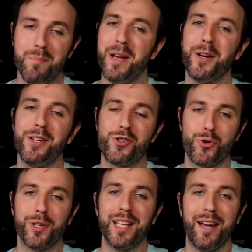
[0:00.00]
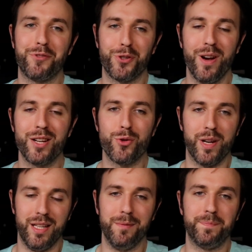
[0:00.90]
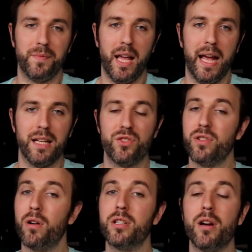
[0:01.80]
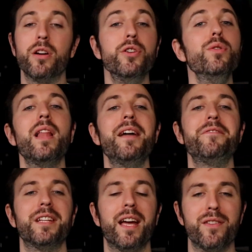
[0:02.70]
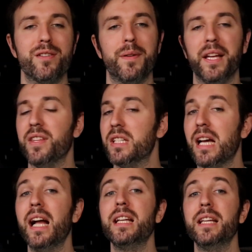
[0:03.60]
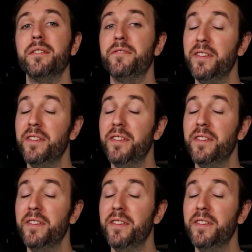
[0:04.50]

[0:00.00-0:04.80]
We married shortly after graduating and started our new life together in the tiny